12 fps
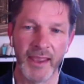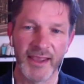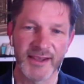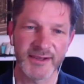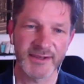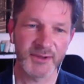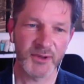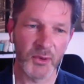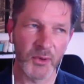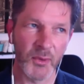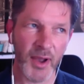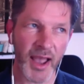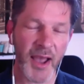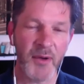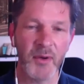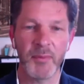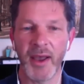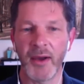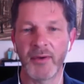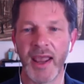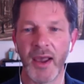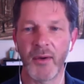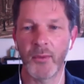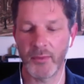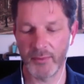So how about now,